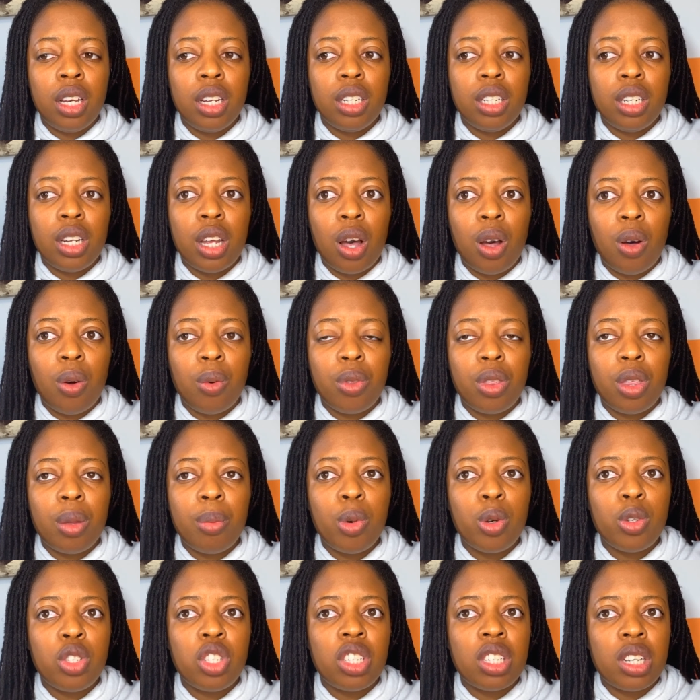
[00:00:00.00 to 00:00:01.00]
Now, the
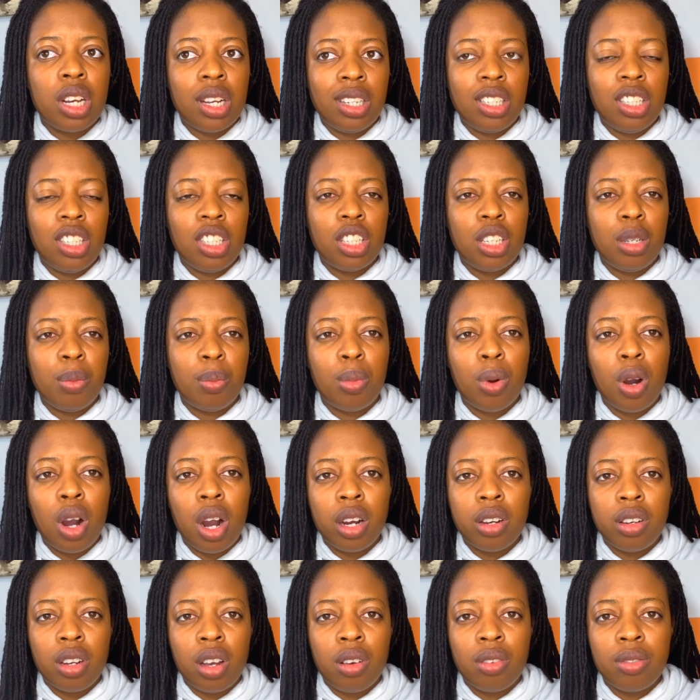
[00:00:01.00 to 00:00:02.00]
most challenging
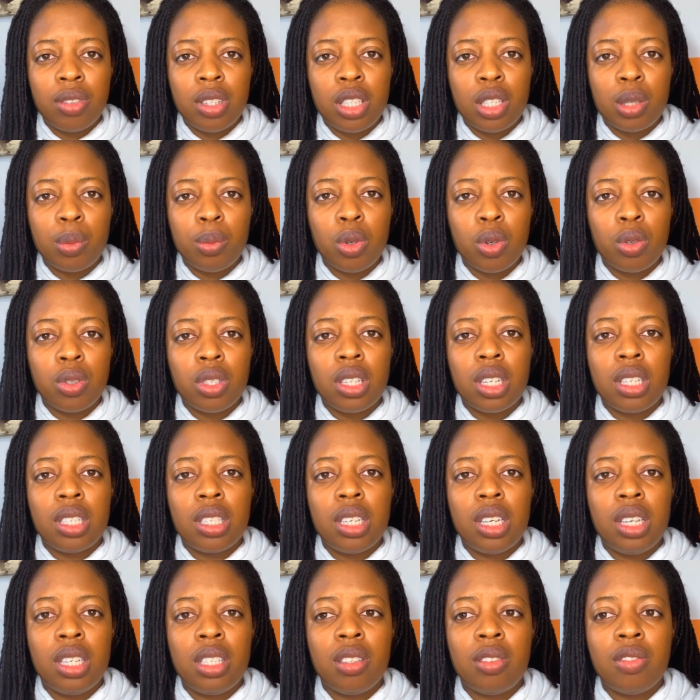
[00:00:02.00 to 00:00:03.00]
part of this process
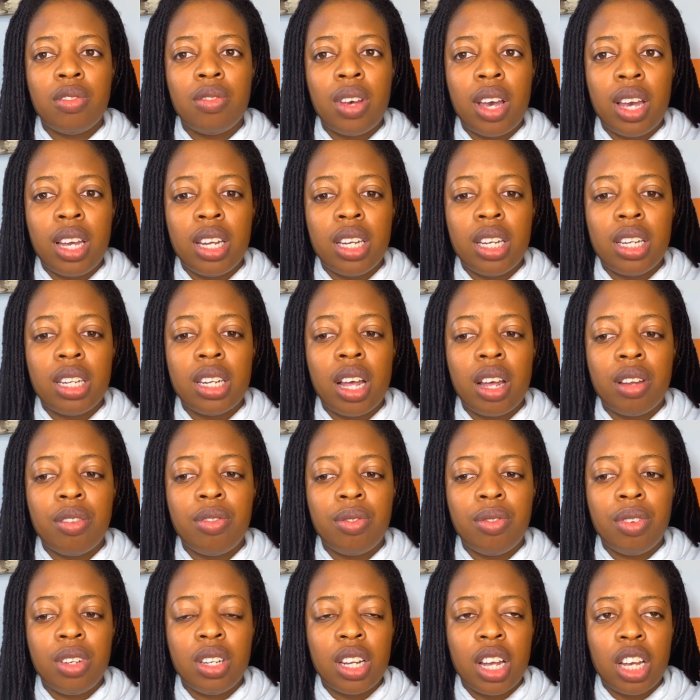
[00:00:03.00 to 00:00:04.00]
is finding that
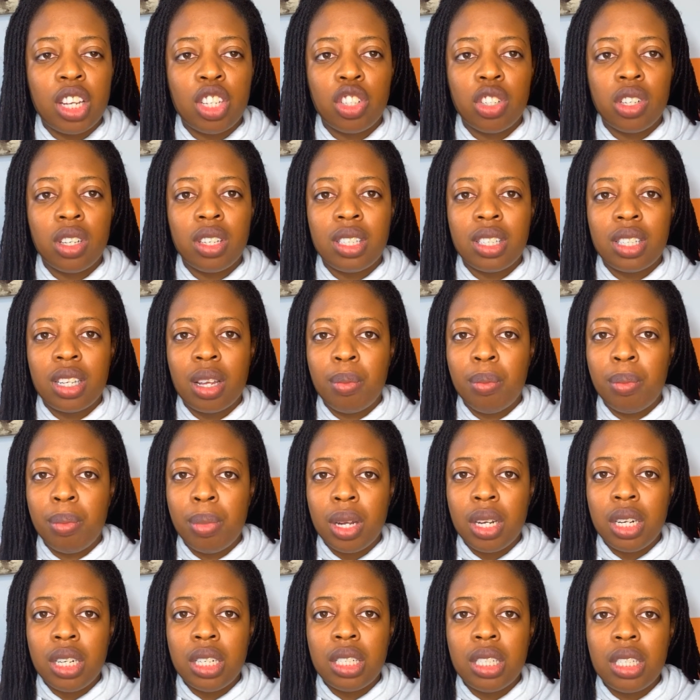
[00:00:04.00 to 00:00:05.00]
financial
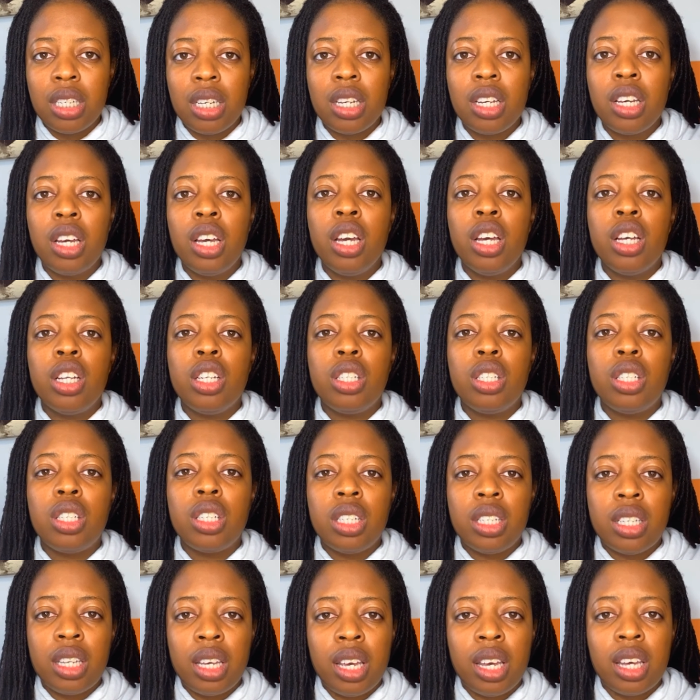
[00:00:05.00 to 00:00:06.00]
stability to
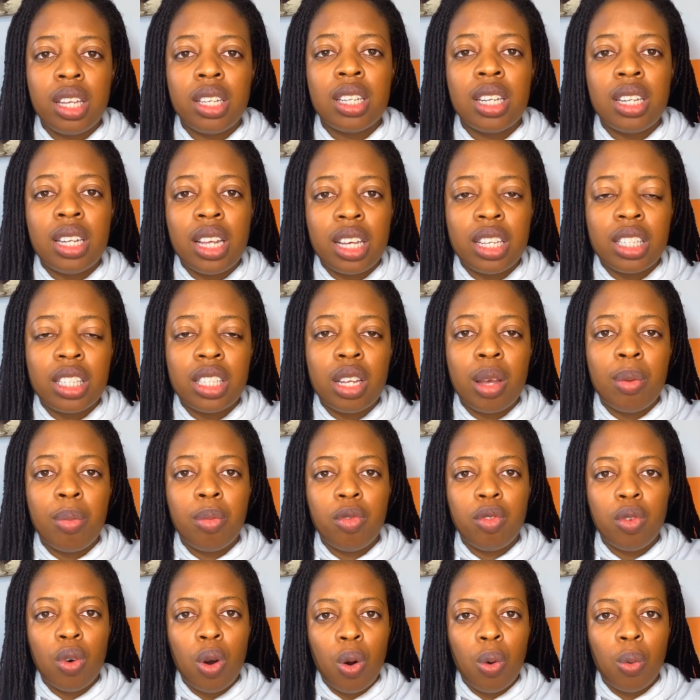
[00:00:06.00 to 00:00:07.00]
take the next step
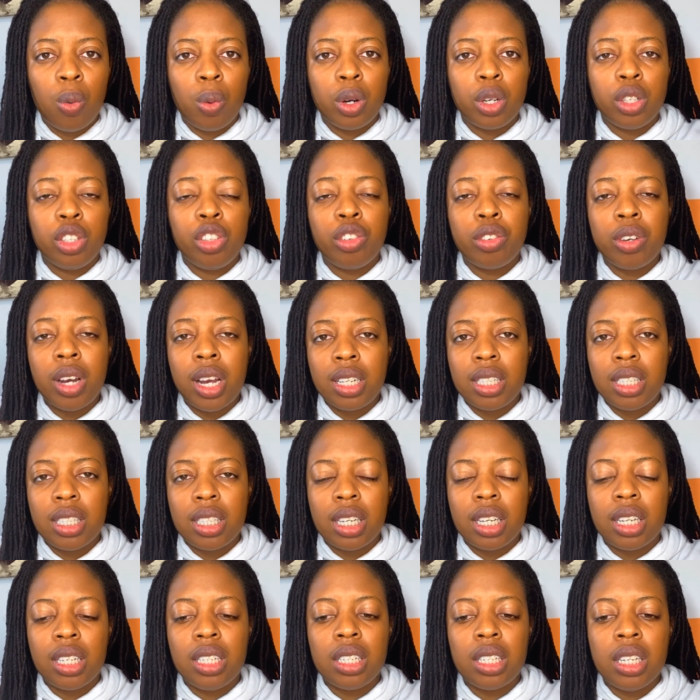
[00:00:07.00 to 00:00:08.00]
forward.
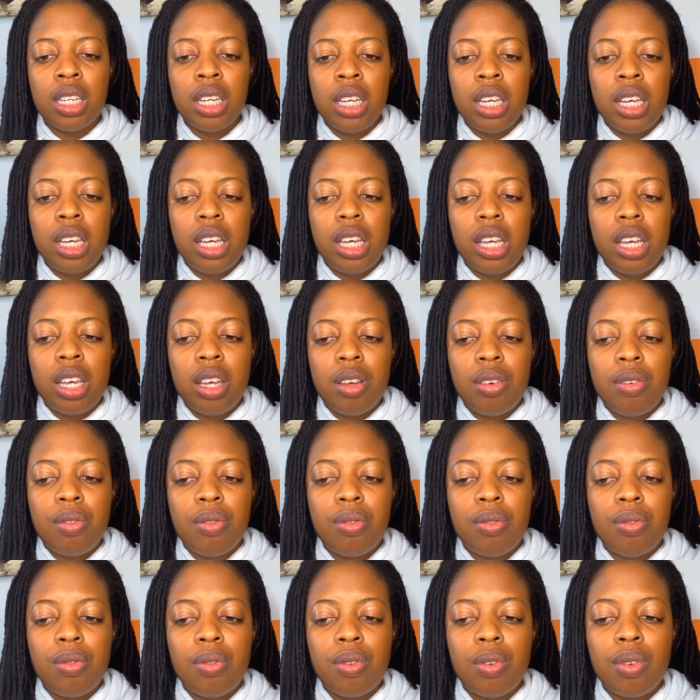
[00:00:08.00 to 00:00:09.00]
Granted, if
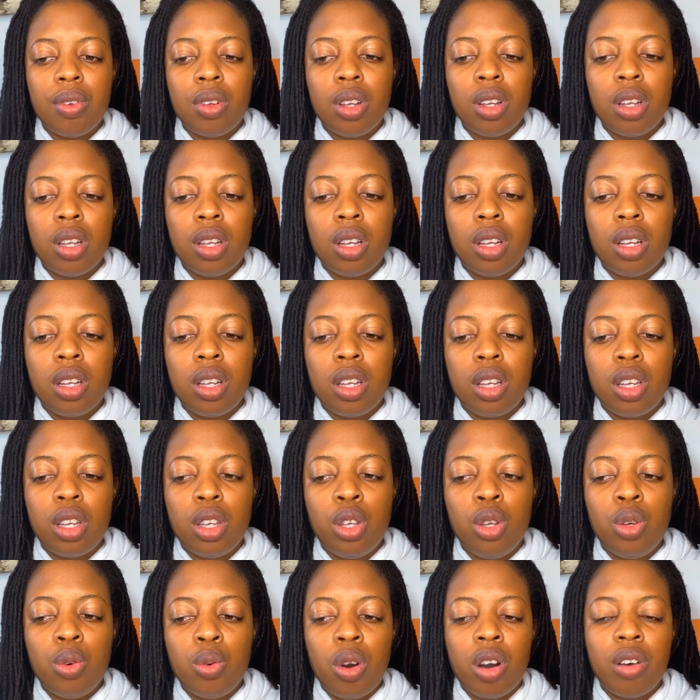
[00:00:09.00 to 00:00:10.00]

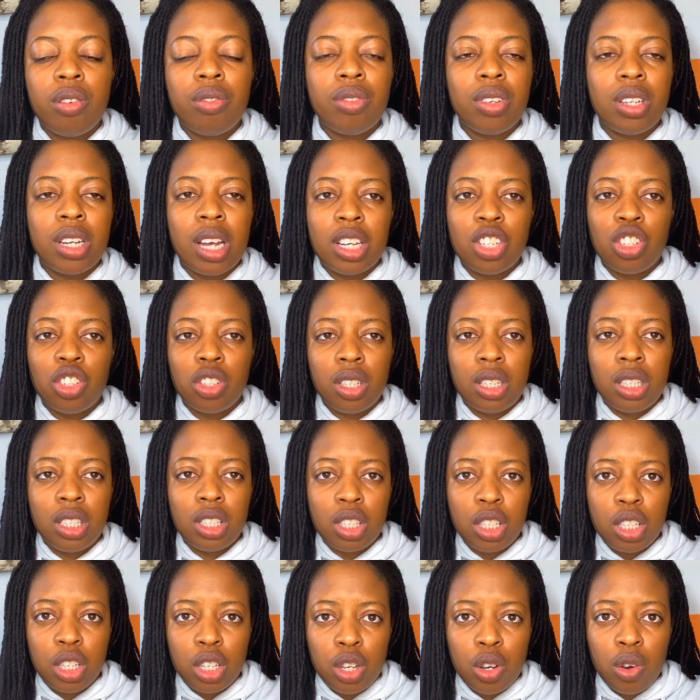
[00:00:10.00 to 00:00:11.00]
you are financially
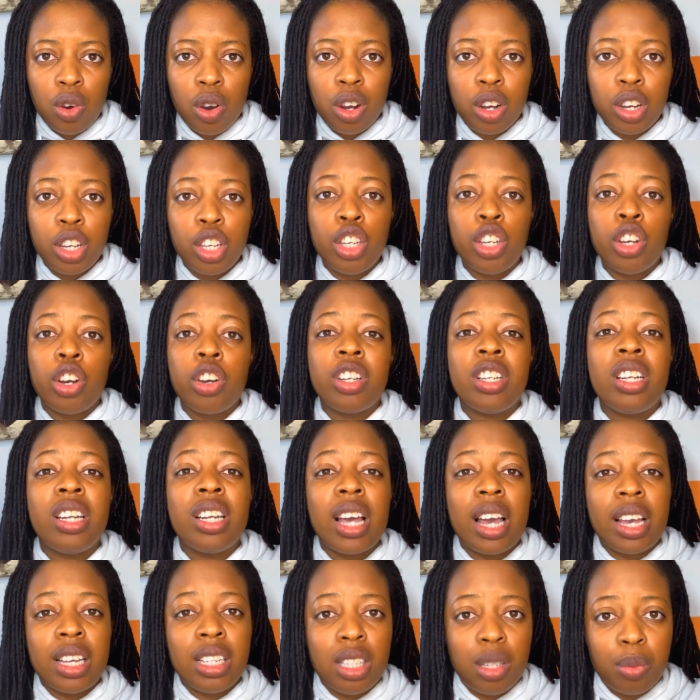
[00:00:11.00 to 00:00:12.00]
secure, you're
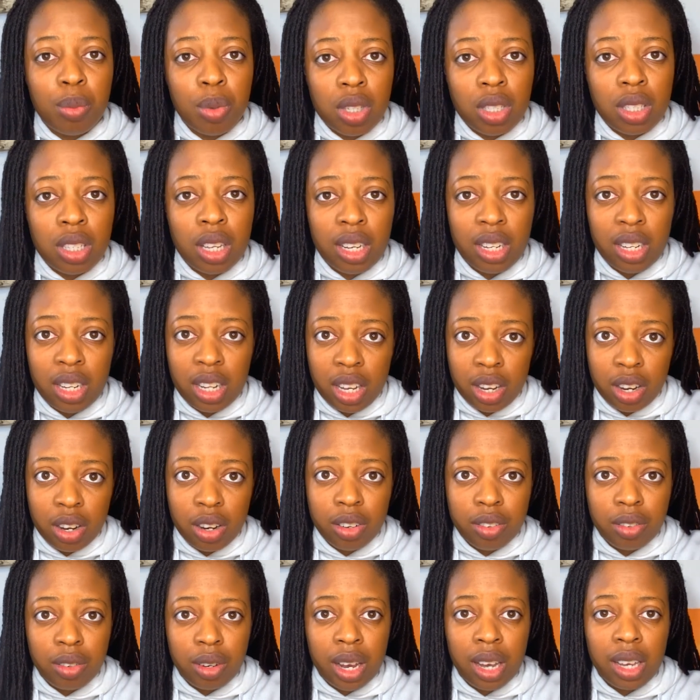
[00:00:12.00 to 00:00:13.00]
90% there,
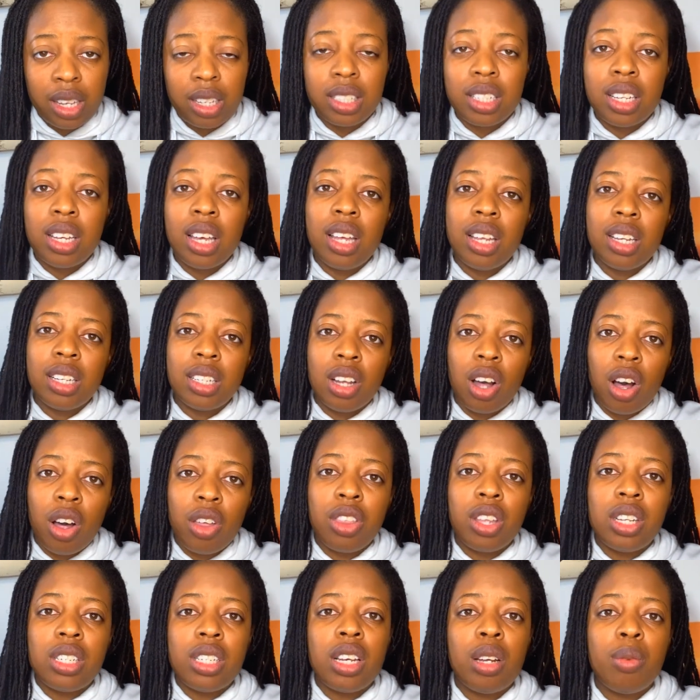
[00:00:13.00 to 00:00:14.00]
right? The
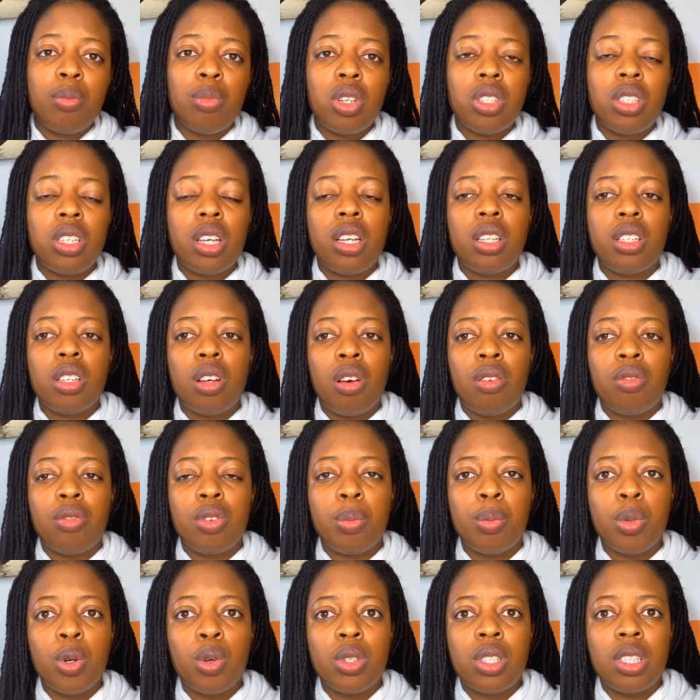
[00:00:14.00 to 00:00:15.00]
other 10% of the
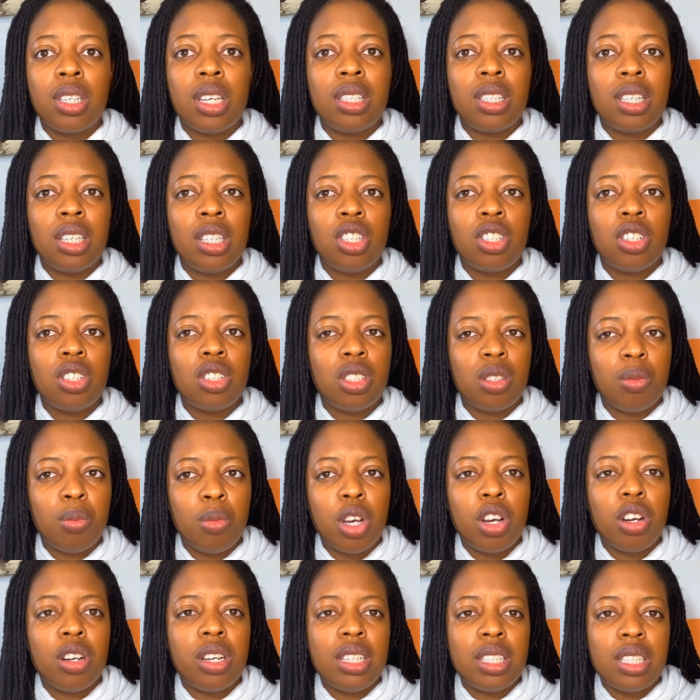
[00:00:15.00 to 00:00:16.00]
process is just
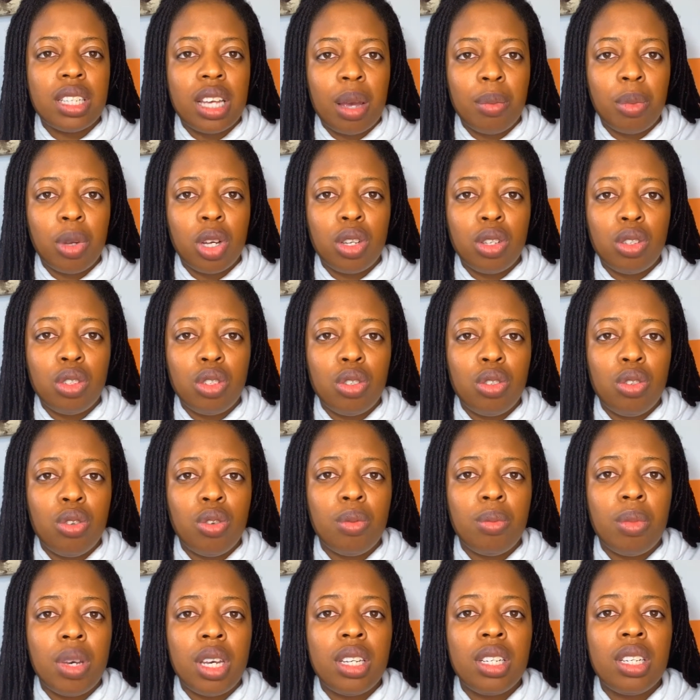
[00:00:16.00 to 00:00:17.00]
merely time
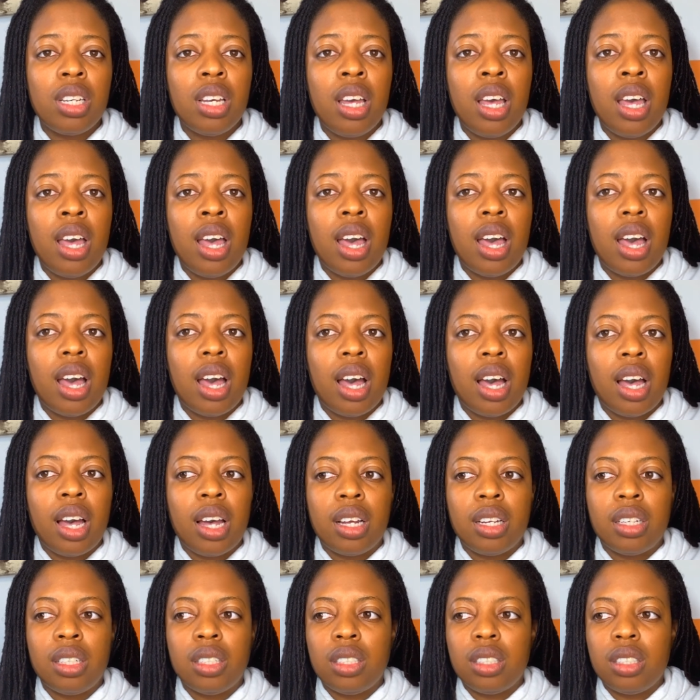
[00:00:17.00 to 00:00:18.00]
consuming
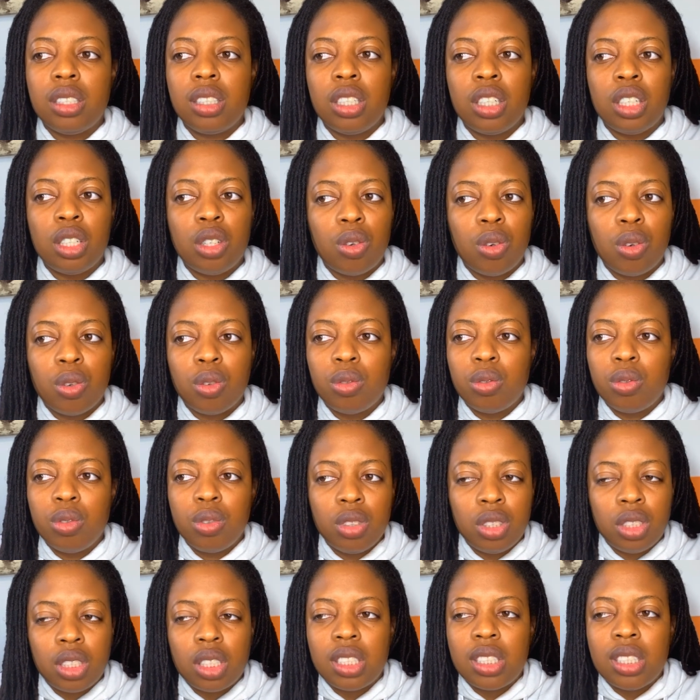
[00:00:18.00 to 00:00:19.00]
and,
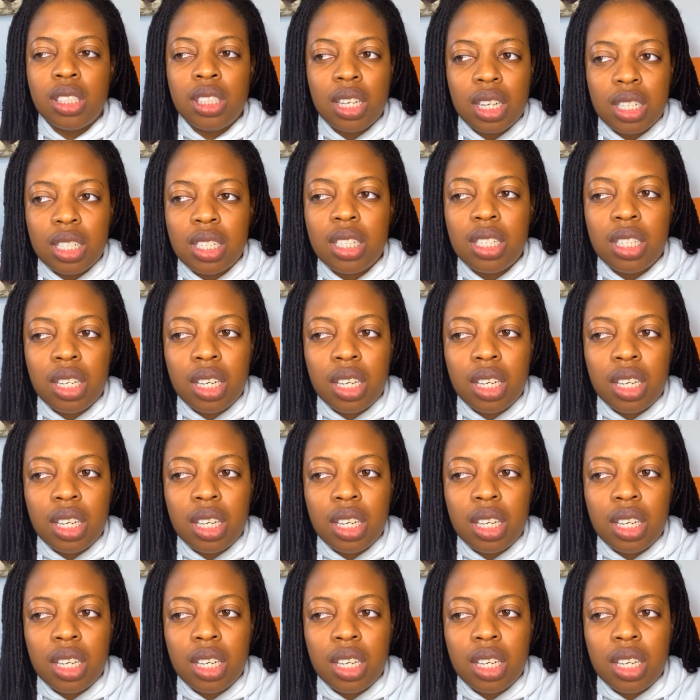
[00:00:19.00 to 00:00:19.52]
just getting